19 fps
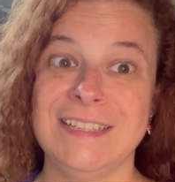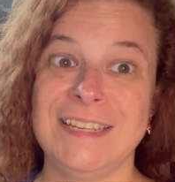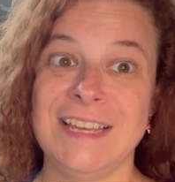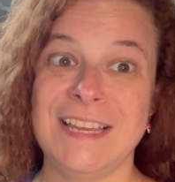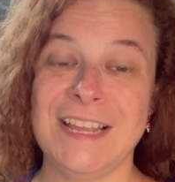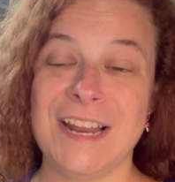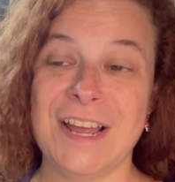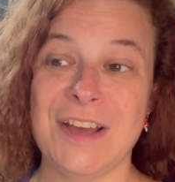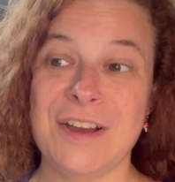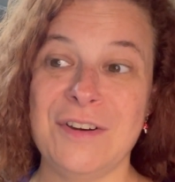
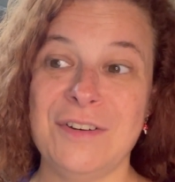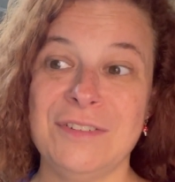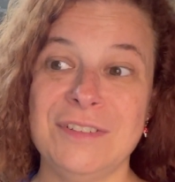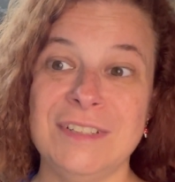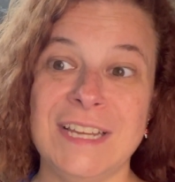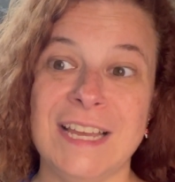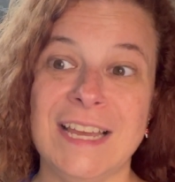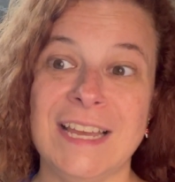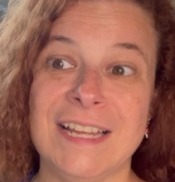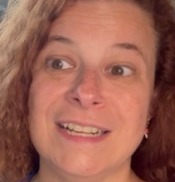You know,
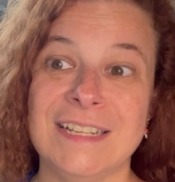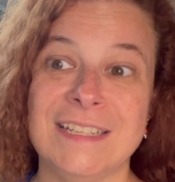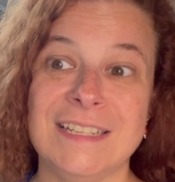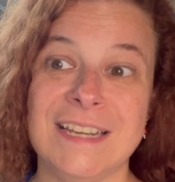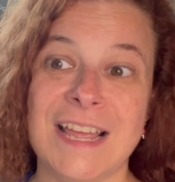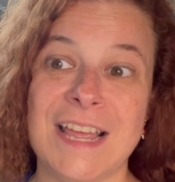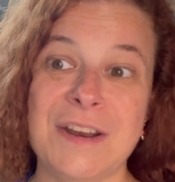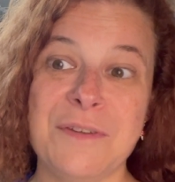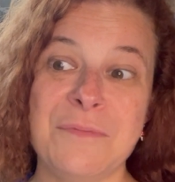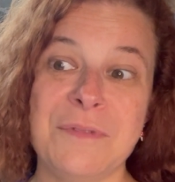and
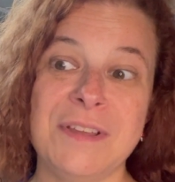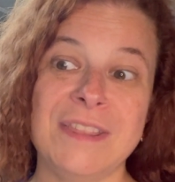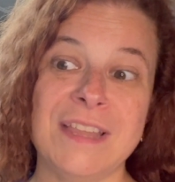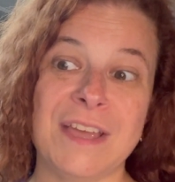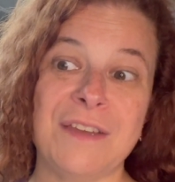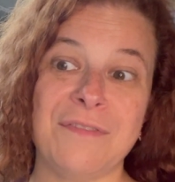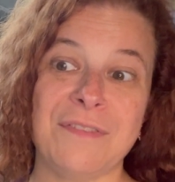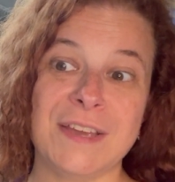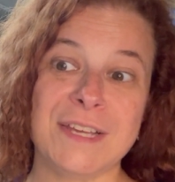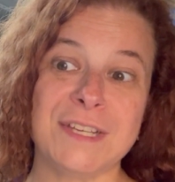and when they
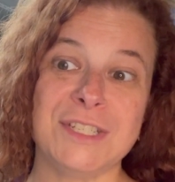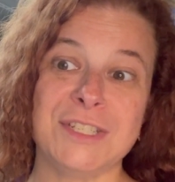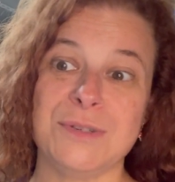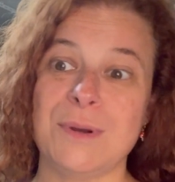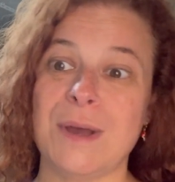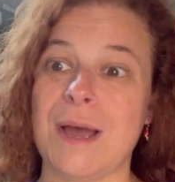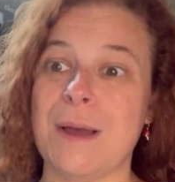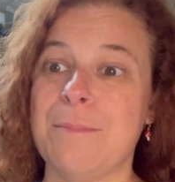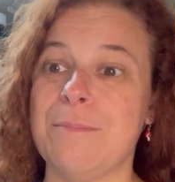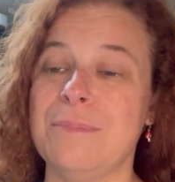fix you
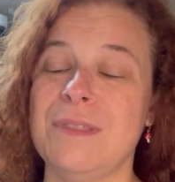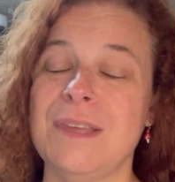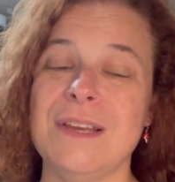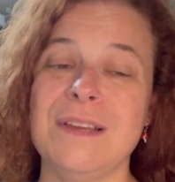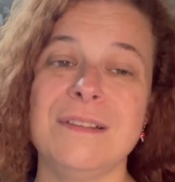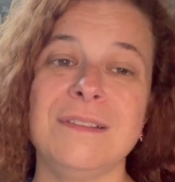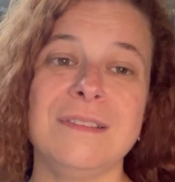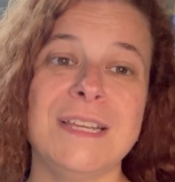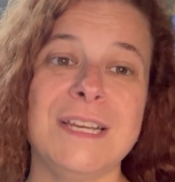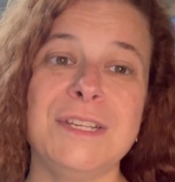up,
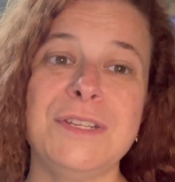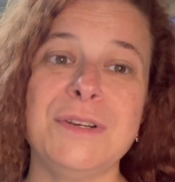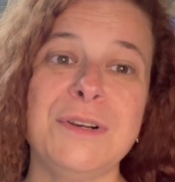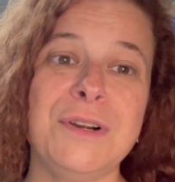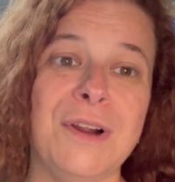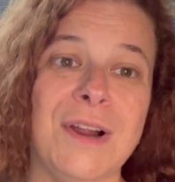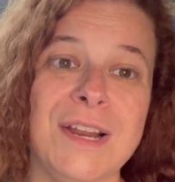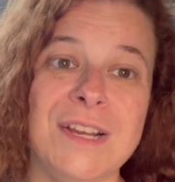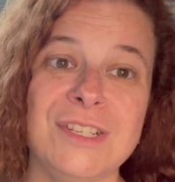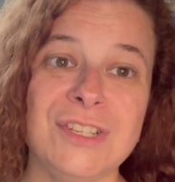they they do a
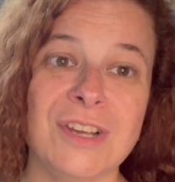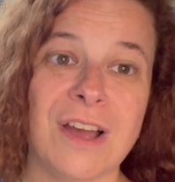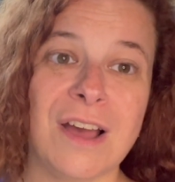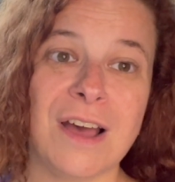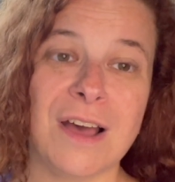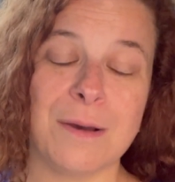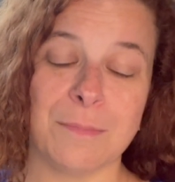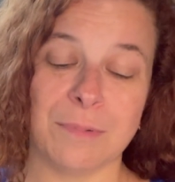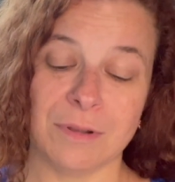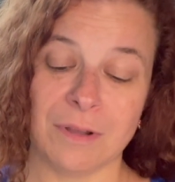great
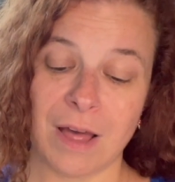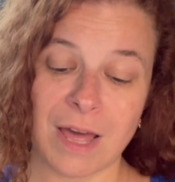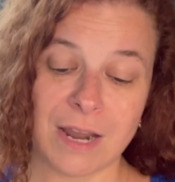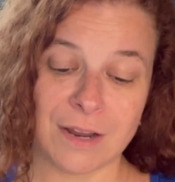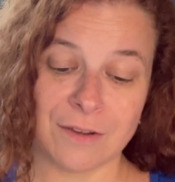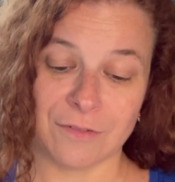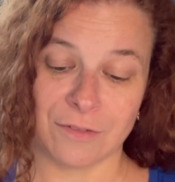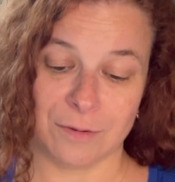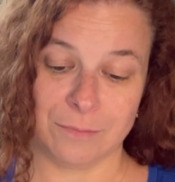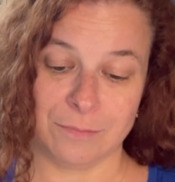job. A lot
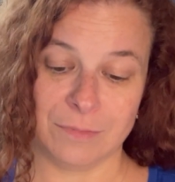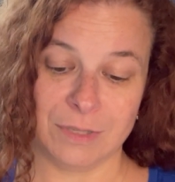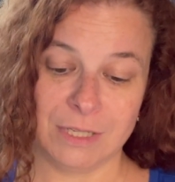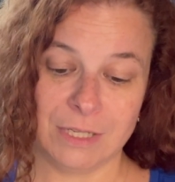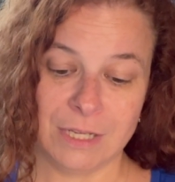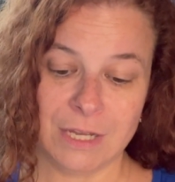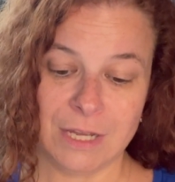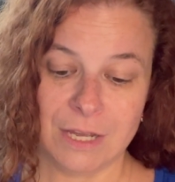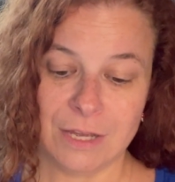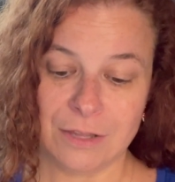of them,
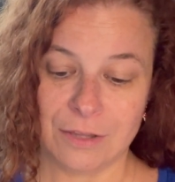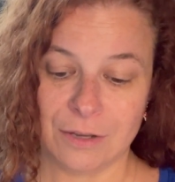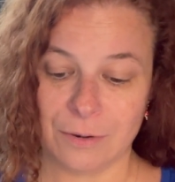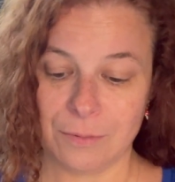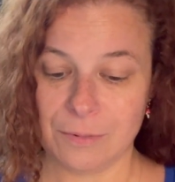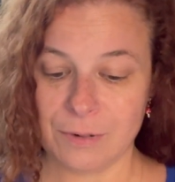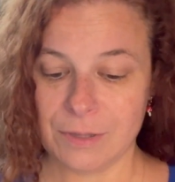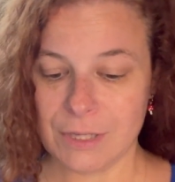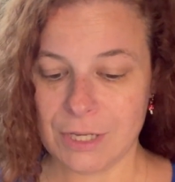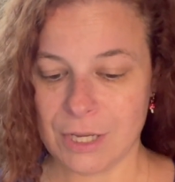they're
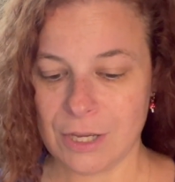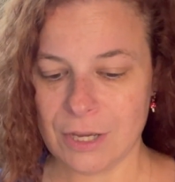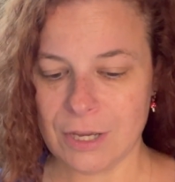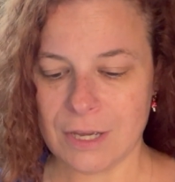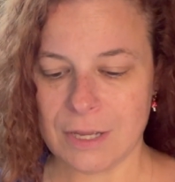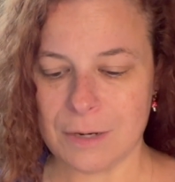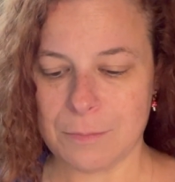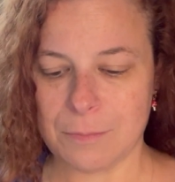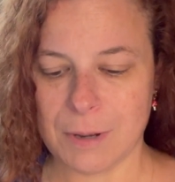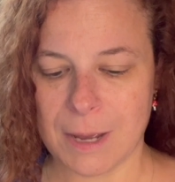really
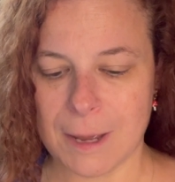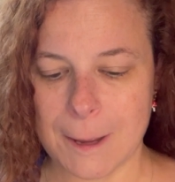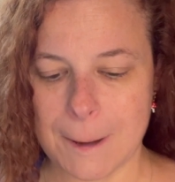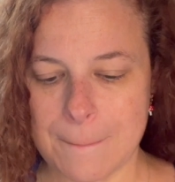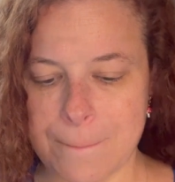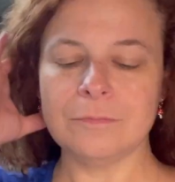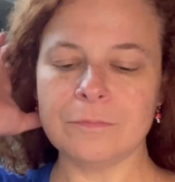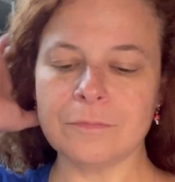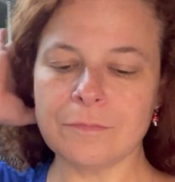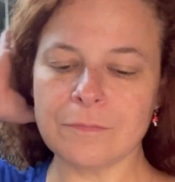good. But
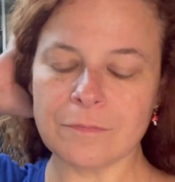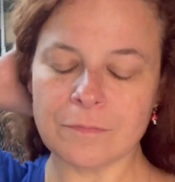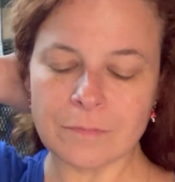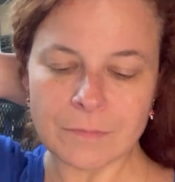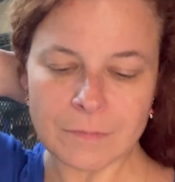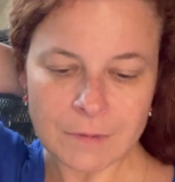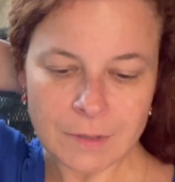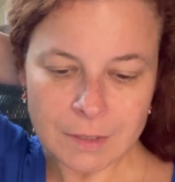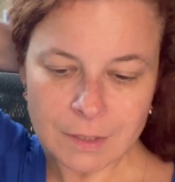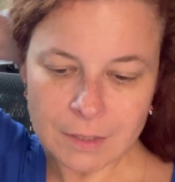
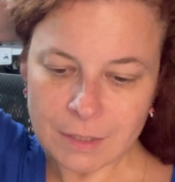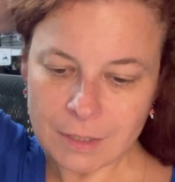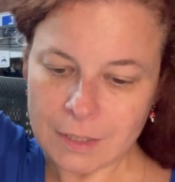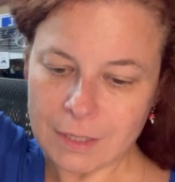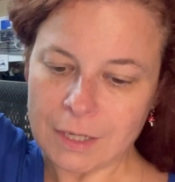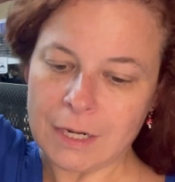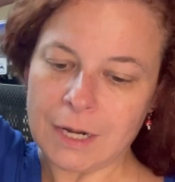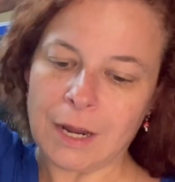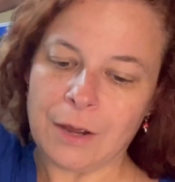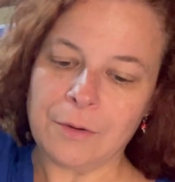
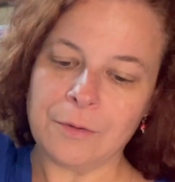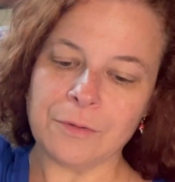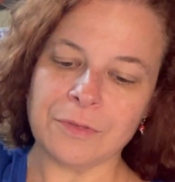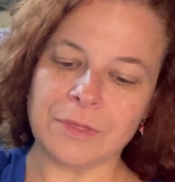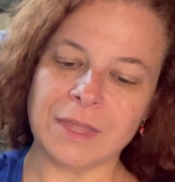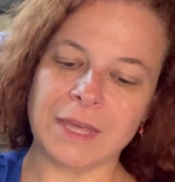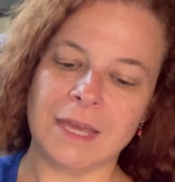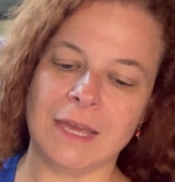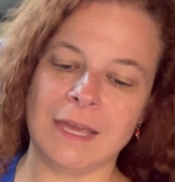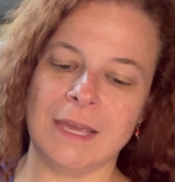you know,
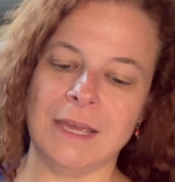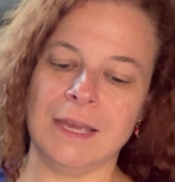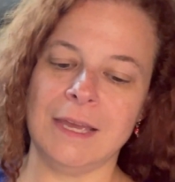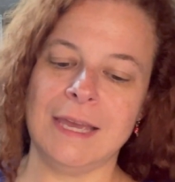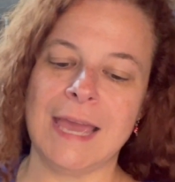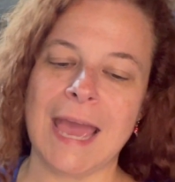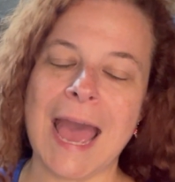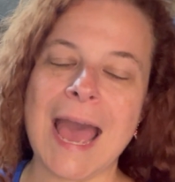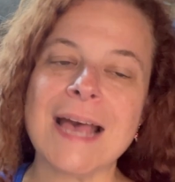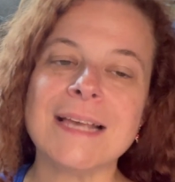the
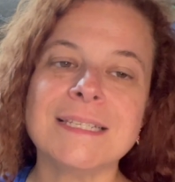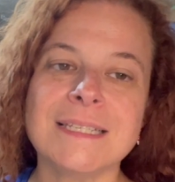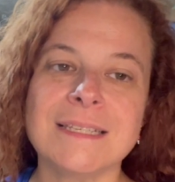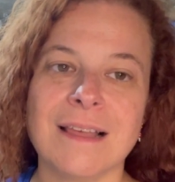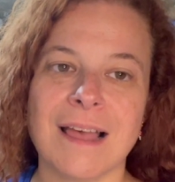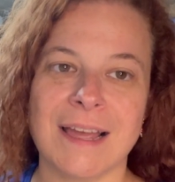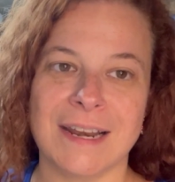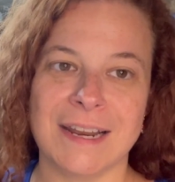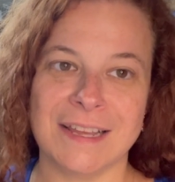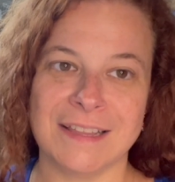
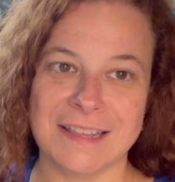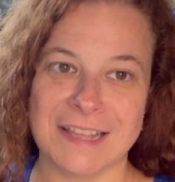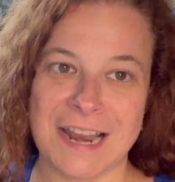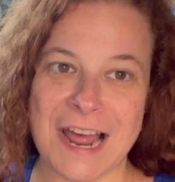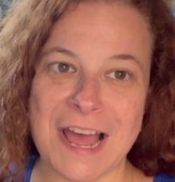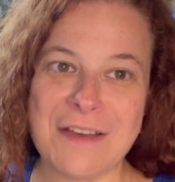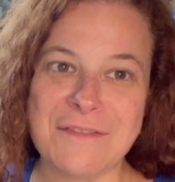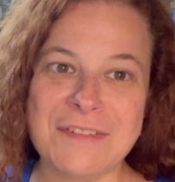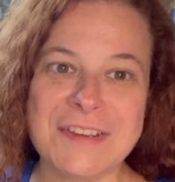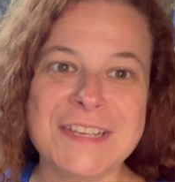gaslighting that
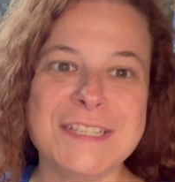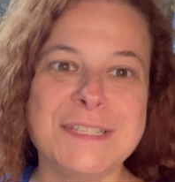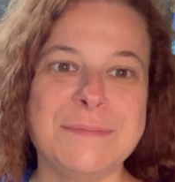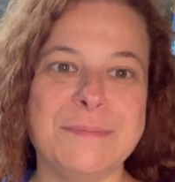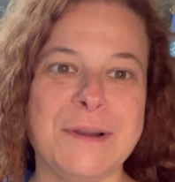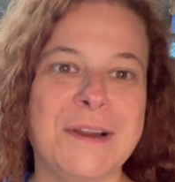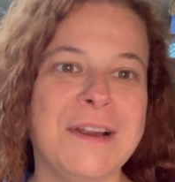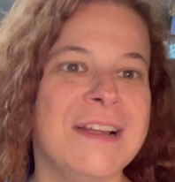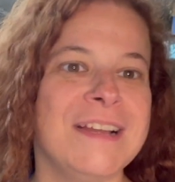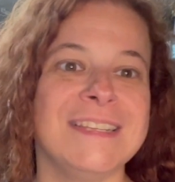I've
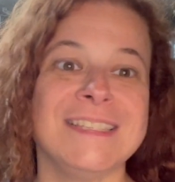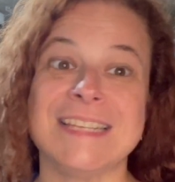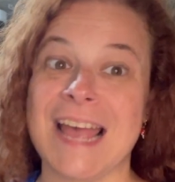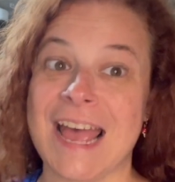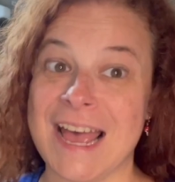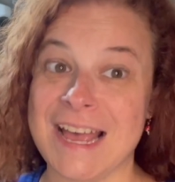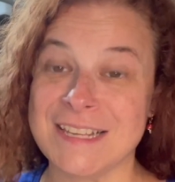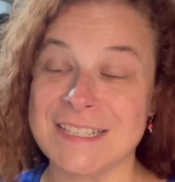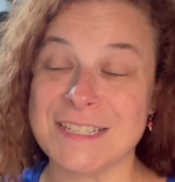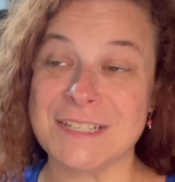experienced
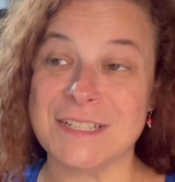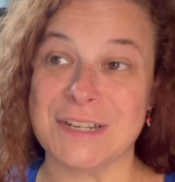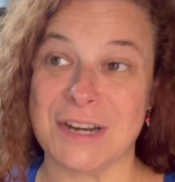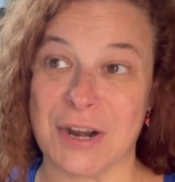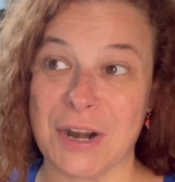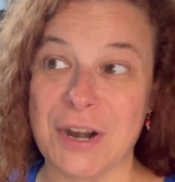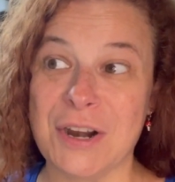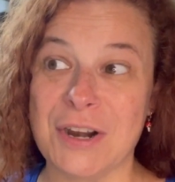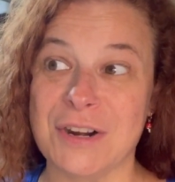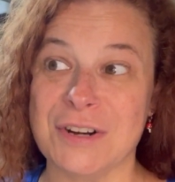as a
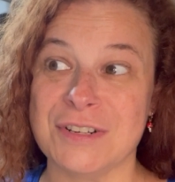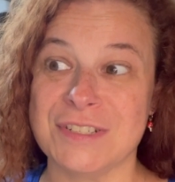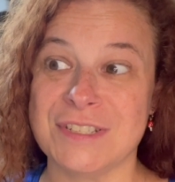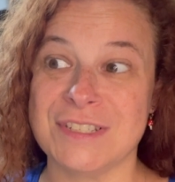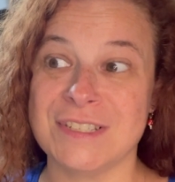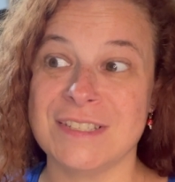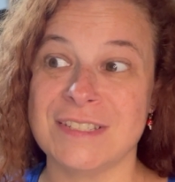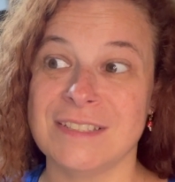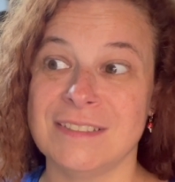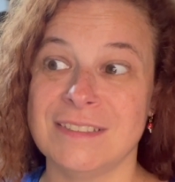
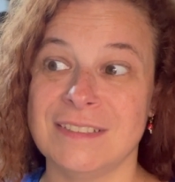nurse,